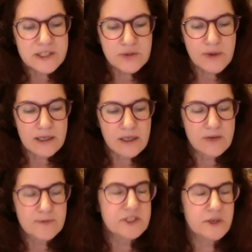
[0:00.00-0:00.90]
write a lot
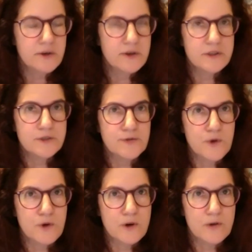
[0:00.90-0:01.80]
of materials
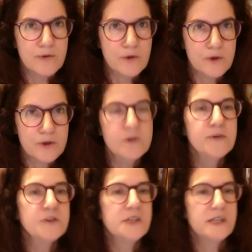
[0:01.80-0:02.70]
for
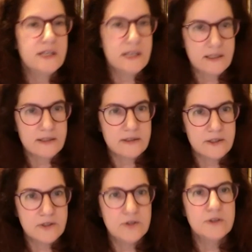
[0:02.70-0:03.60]
university
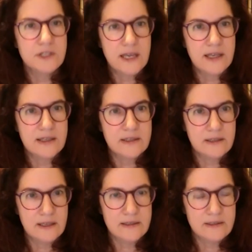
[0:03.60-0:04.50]
students and
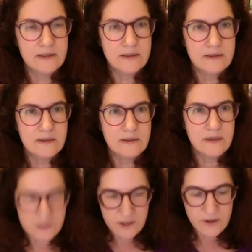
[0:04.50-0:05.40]

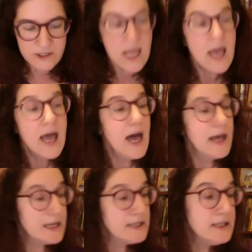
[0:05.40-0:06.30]
adults,
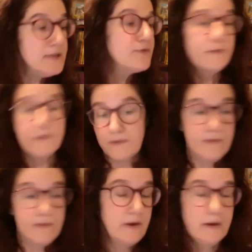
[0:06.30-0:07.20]
and I live
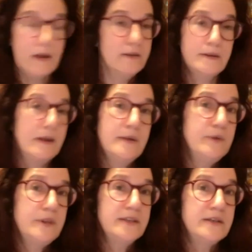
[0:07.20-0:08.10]

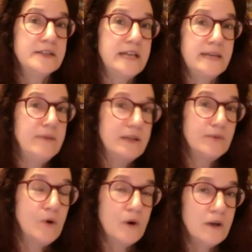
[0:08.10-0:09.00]
within a 10-minute
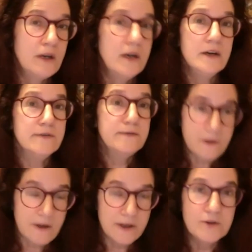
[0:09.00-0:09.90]
walk of
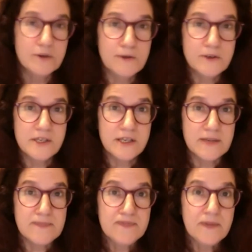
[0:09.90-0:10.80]
a
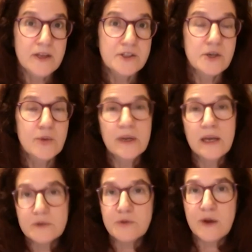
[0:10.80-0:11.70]
university. So when
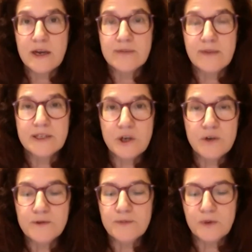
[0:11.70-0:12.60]
I was writing my
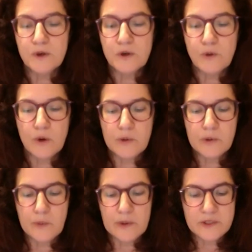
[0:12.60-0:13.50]
TOEFL book, where
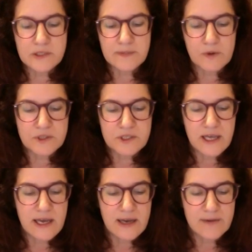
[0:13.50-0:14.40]
we're supposed to
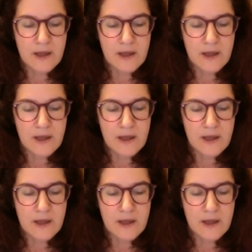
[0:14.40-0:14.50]
have